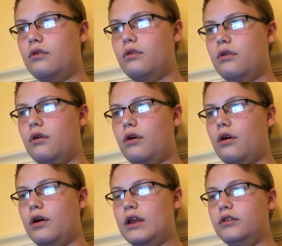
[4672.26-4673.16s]
Oh,
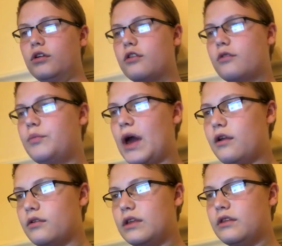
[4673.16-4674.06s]
and it looks better
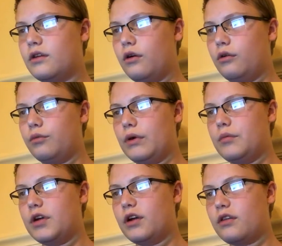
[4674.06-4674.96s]
than the old one
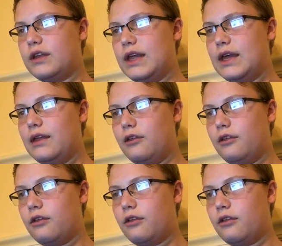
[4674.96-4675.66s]
because it is.